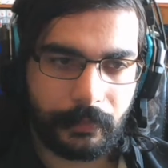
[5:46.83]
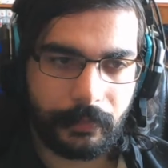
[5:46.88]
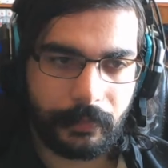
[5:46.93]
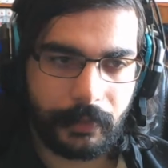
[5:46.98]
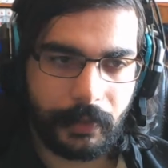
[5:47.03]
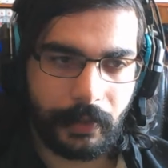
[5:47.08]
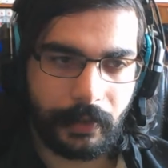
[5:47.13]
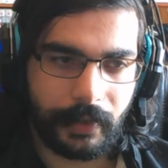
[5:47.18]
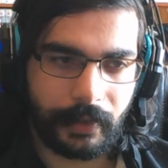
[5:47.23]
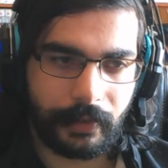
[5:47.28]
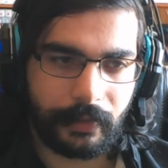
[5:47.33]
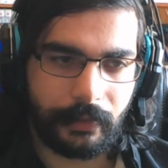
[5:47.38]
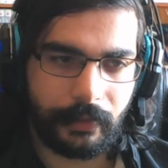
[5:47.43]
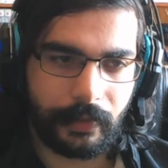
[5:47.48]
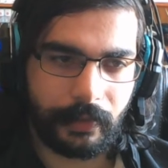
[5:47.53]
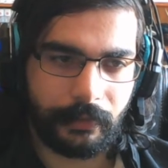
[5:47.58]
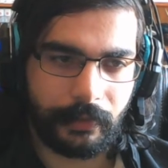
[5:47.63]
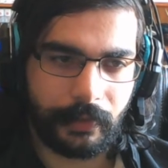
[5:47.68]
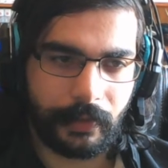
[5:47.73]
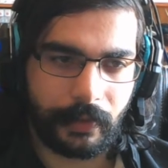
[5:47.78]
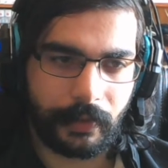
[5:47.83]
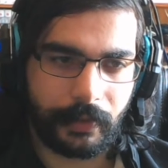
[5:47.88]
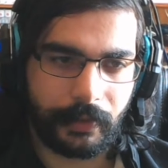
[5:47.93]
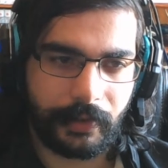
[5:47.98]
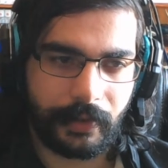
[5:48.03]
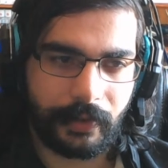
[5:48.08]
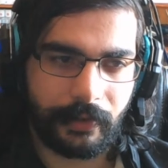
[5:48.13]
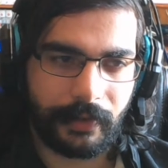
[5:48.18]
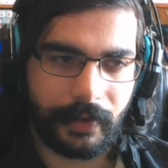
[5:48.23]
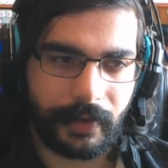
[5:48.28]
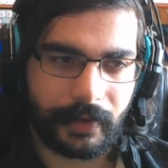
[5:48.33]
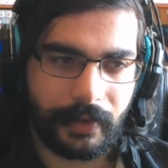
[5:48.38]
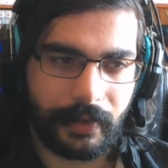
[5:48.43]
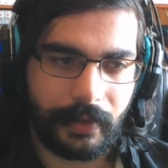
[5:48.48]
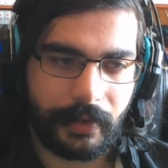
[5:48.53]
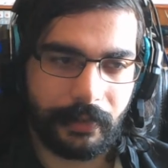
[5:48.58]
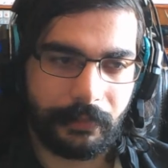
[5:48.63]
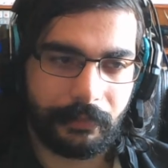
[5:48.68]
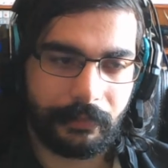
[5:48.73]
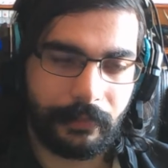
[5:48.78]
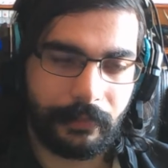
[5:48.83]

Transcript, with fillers: Your hair grown longer, Shigaraki.